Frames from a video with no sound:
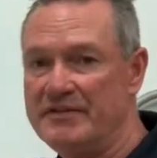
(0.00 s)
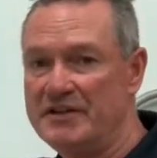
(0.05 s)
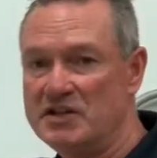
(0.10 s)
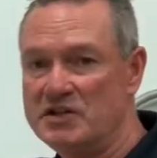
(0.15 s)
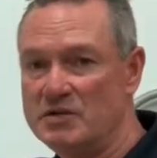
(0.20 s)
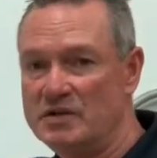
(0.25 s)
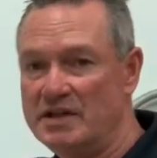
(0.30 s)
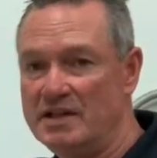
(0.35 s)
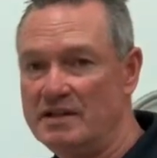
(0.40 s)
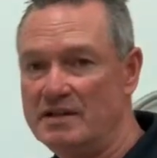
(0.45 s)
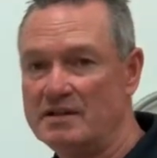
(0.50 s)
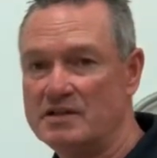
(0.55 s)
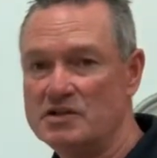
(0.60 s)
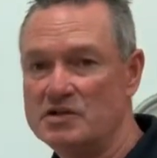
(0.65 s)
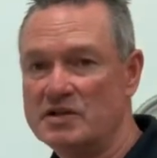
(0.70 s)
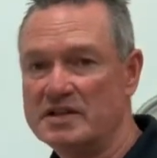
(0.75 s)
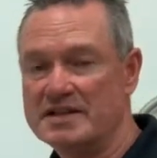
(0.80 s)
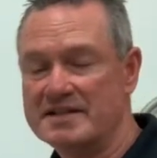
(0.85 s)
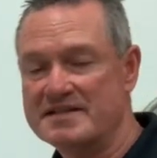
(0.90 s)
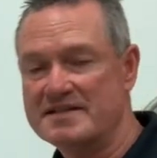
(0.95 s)
the unit,
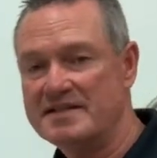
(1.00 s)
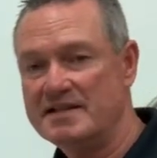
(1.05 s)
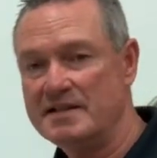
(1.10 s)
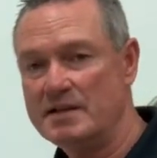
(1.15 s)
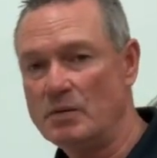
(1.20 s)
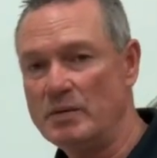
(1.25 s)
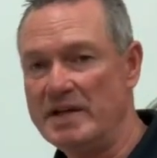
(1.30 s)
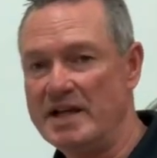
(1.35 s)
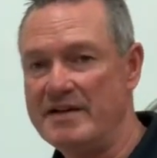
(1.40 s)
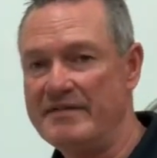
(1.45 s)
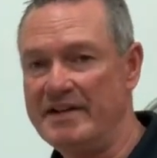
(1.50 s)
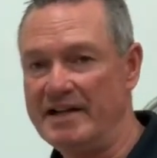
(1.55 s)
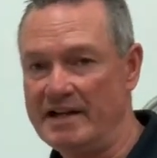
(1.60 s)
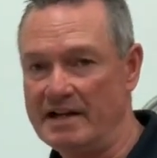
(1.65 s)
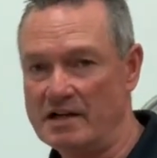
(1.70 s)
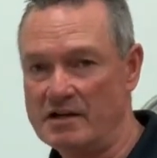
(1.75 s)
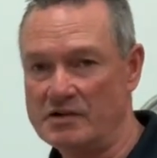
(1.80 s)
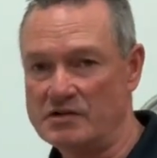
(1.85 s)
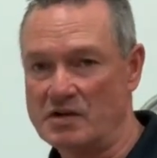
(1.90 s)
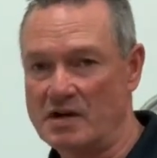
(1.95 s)
you can see that we have an
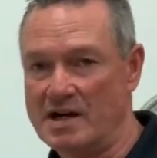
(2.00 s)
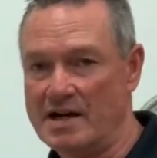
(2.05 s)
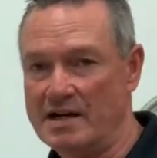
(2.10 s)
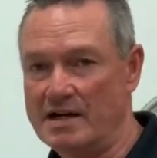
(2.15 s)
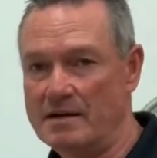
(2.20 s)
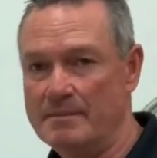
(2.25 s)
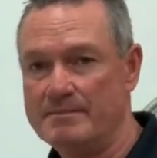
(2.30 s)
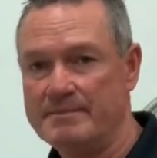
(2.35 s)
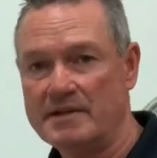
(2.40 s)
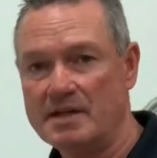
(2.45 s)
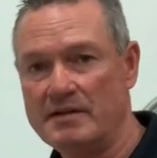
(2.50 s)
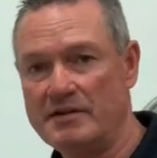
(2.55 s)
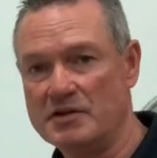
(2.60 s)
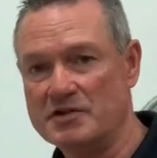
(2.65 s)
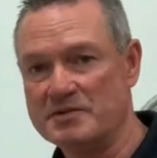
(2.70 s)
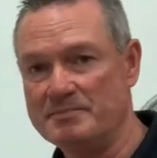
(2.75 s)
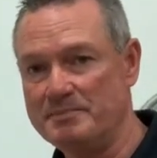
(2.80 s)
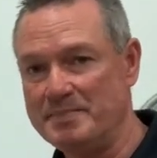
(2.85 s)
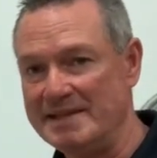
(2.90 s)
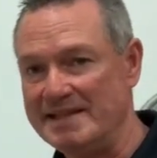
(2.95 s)
air dryer.
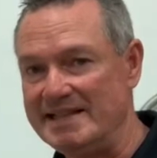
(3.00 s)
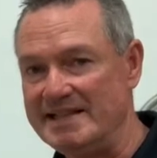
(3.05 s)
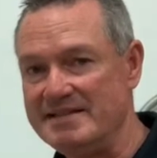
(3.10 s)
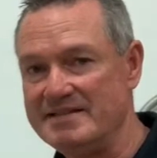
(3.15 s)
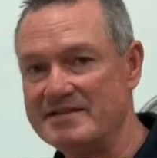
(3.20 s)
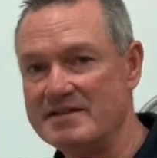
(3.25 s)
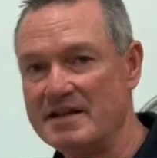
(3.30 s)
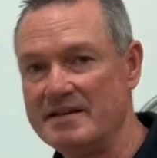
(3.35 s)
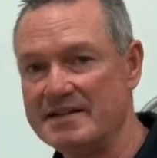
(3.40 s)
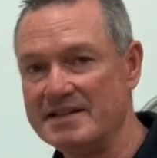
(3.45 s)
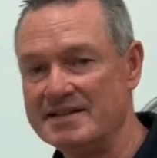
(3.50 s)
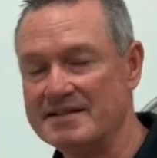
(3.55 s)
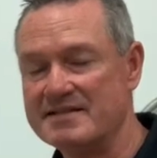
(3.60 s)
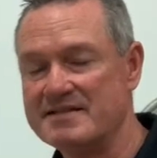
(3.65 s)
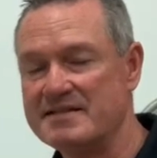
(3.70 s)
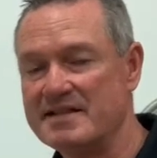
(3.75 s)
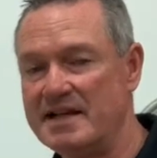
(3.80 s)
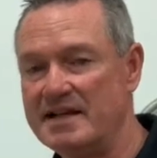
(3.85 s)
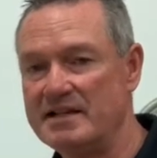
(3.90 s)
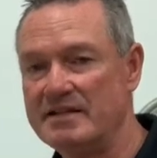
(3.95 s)
There's beads on the
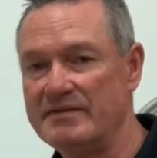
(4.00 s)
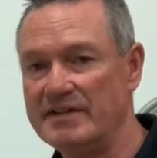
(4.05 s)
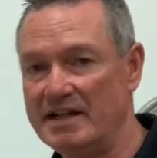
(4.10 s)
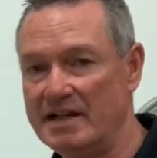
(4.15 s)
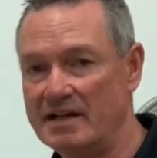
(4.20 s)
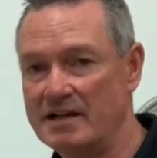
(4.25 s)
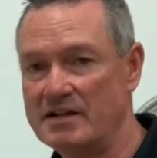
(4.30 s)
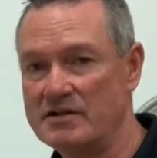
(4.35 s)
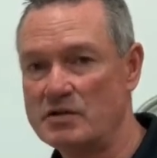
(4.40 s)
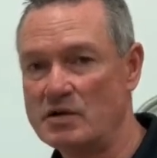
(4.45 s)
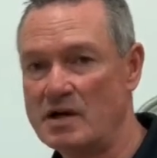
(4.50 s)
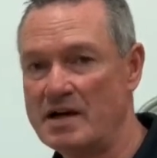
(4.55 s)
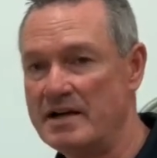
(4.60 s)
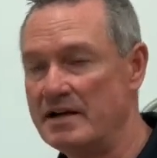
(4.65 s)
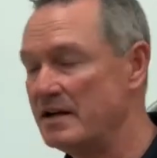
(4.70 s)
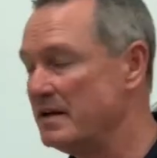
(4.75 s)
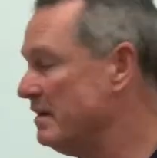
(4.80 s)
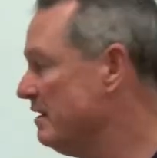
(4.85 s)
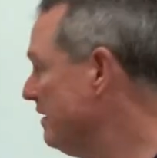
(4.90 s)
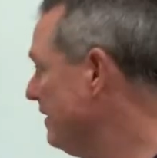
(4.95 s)
inside of the air dryer